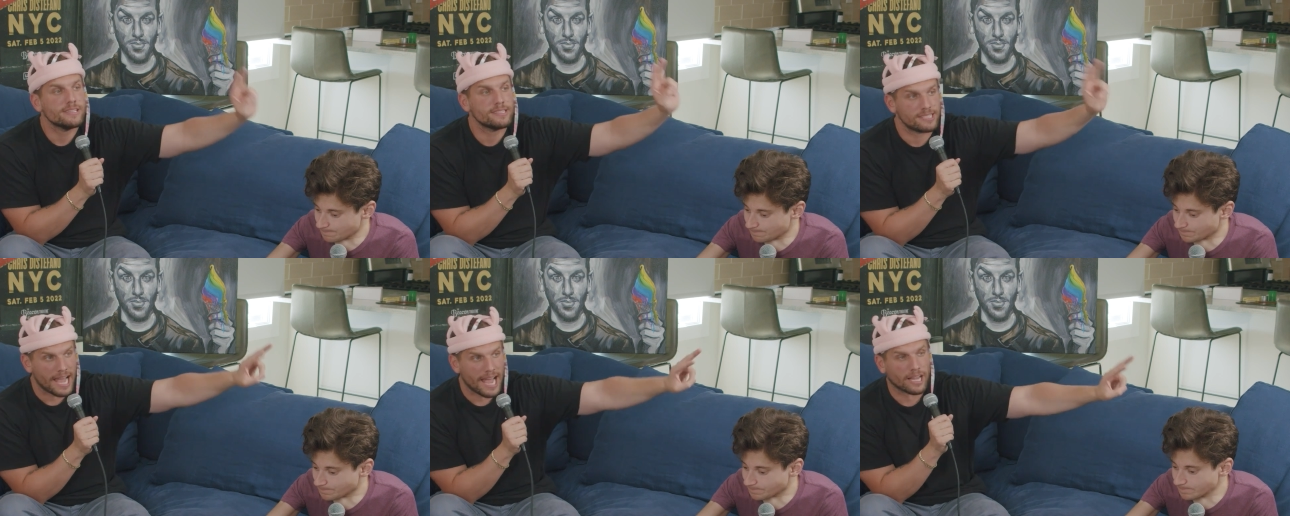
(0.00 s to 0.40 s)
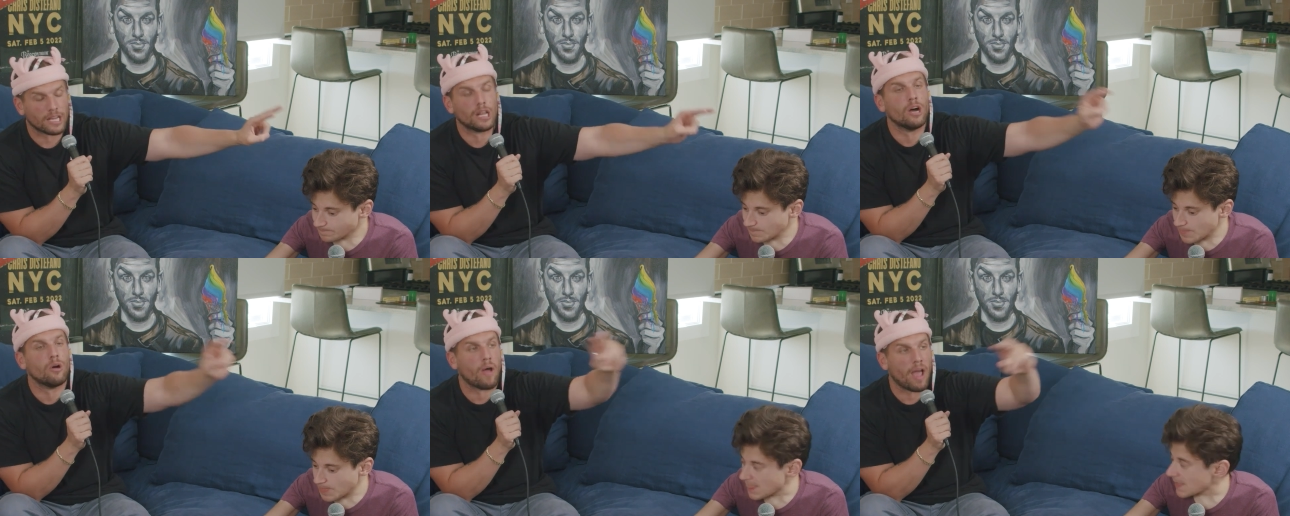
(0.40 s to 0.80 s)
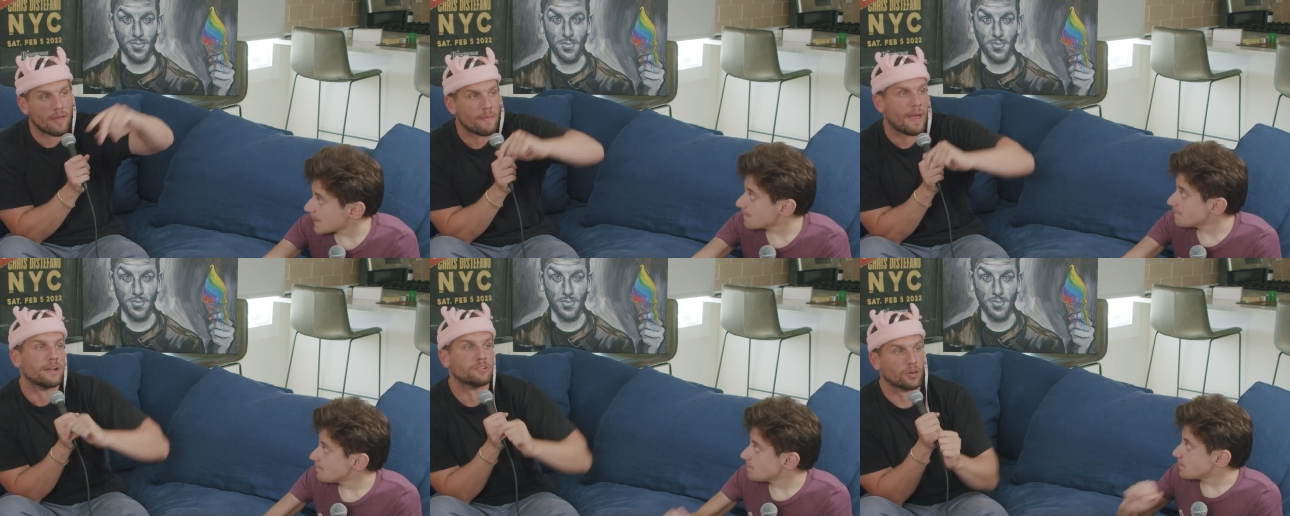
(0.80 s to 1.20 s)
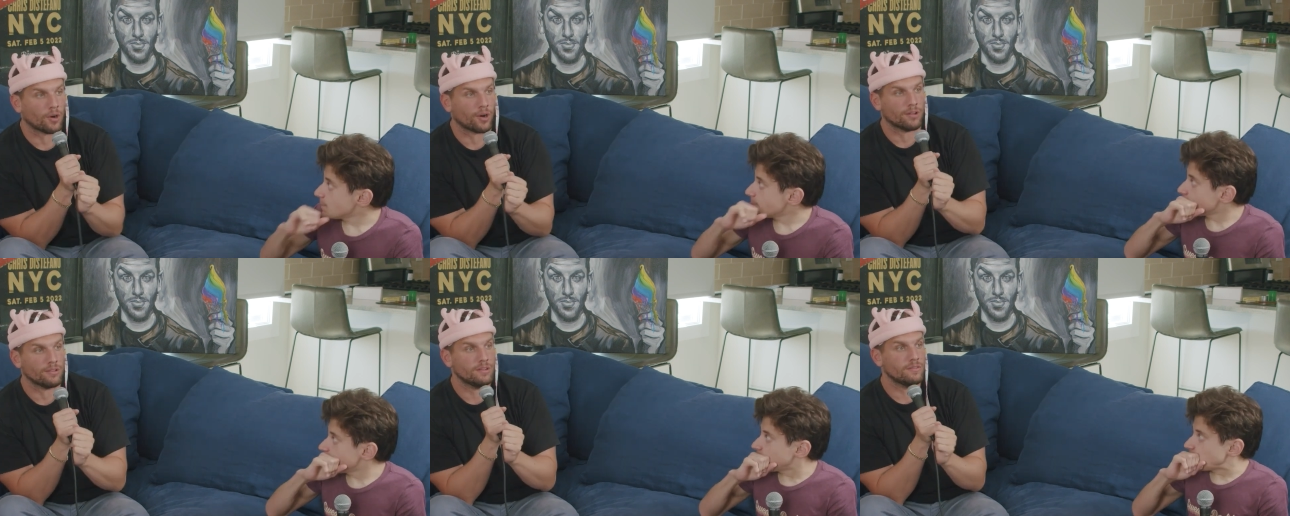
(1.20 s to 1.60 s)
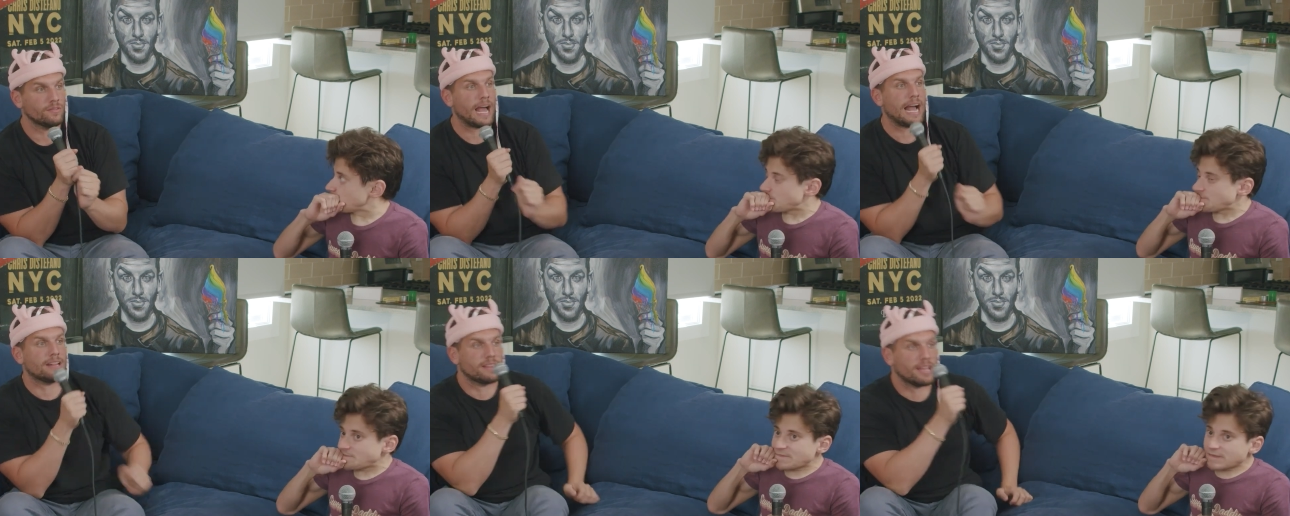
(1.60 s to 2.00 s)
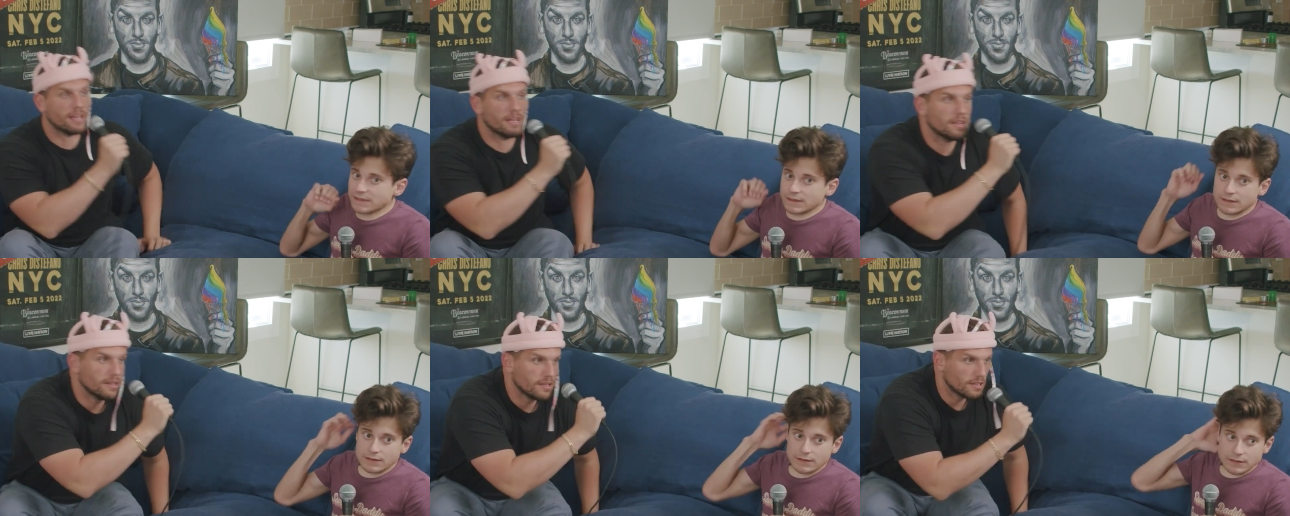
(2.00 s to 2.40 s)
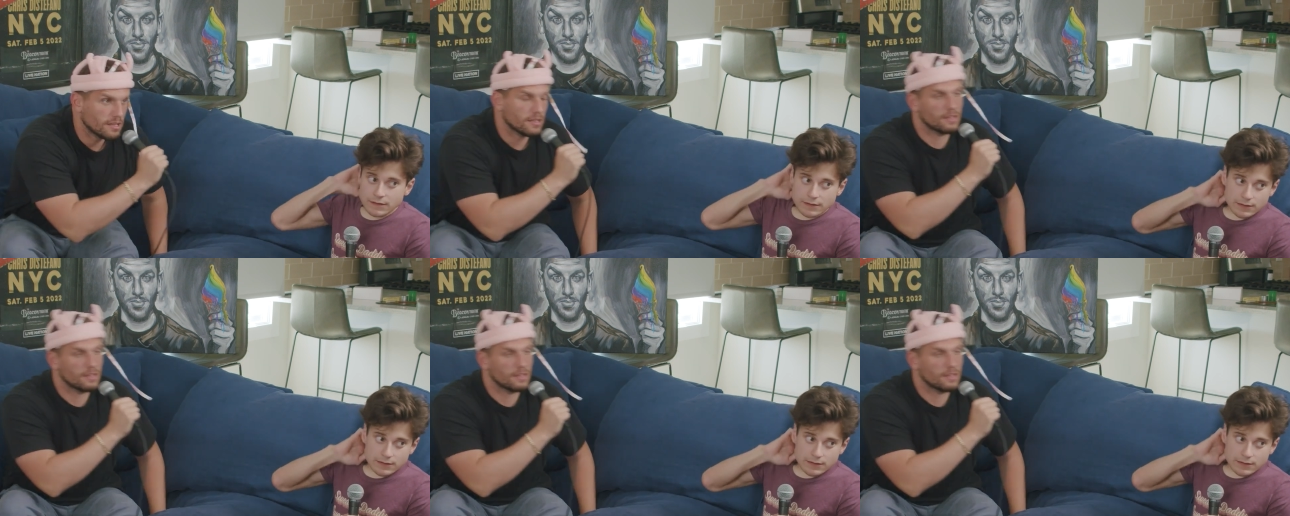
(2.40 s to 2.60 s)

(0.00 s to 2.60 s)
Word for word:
Speaker 1: Sagalo, and that girl. Yeah, that, I agree with that.